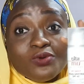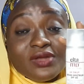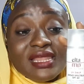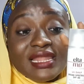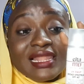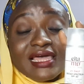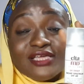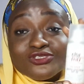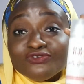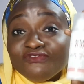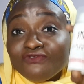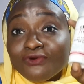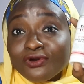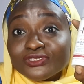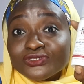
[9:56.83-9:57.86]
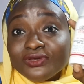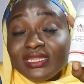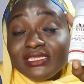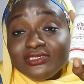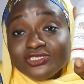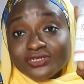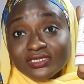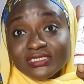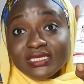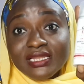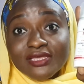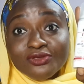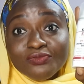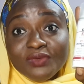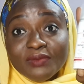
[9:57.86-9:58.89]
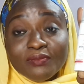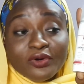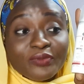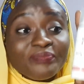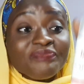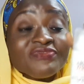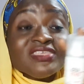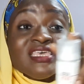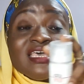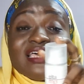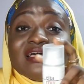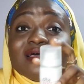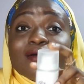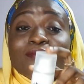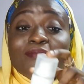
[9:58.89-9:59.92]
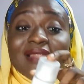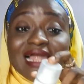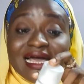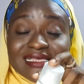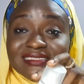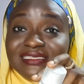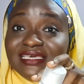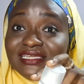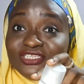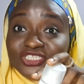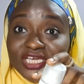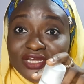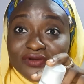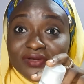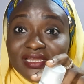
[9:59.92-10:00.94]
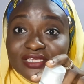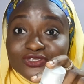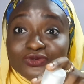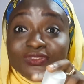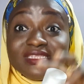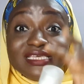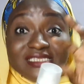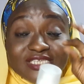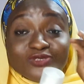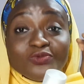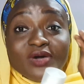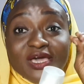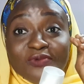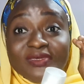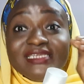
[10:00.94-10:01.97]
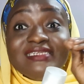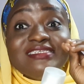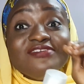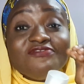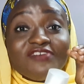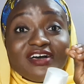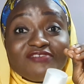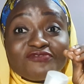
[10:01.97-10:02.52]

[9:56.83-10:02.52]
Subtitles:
one I'd like to focus on just a little bit more. black skin generally, so this is where we differ